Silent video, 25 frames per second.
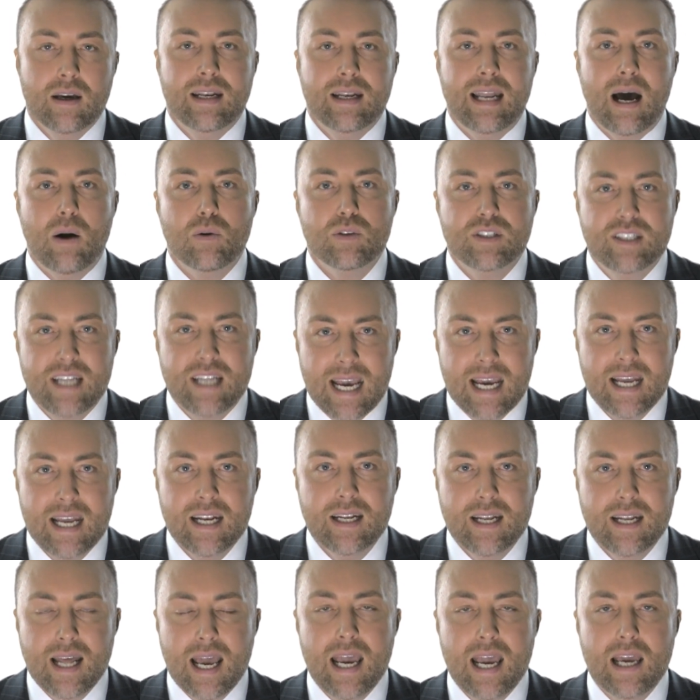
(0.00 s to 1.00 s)
Now, day
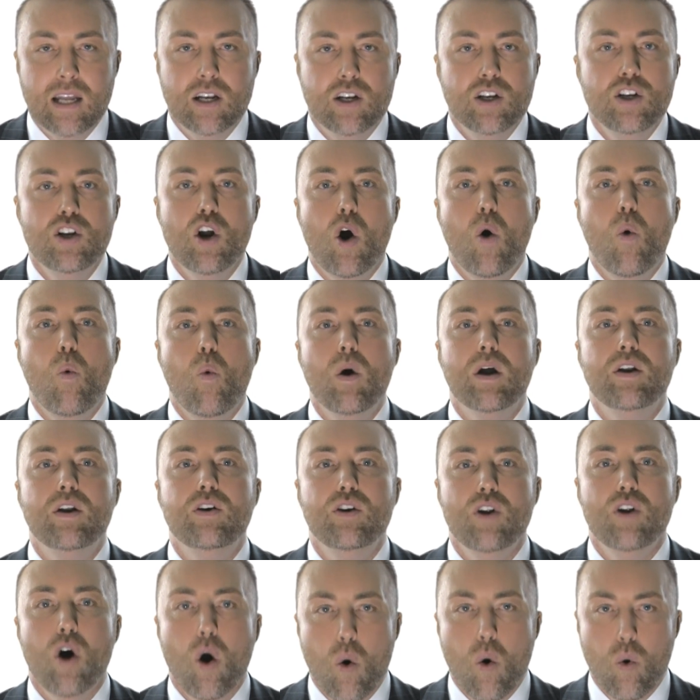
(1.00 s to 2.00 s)
to day, no
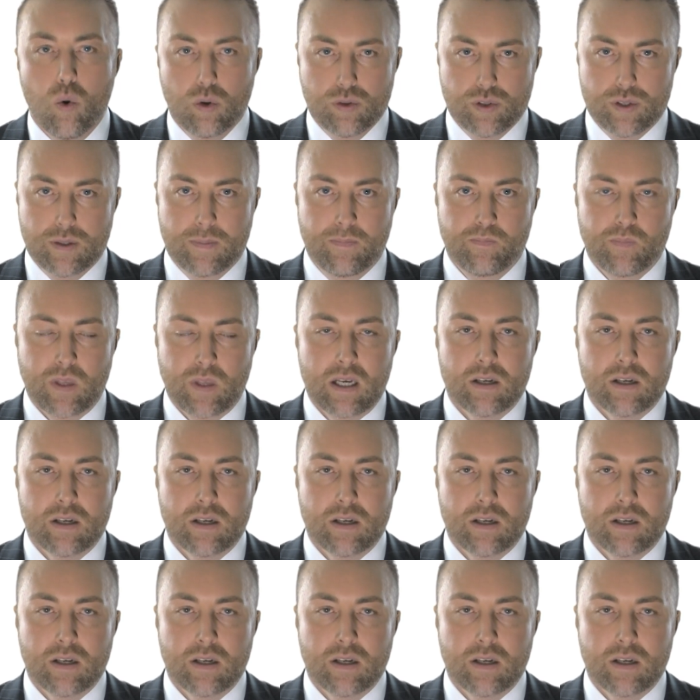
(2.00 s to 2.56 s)
one knows.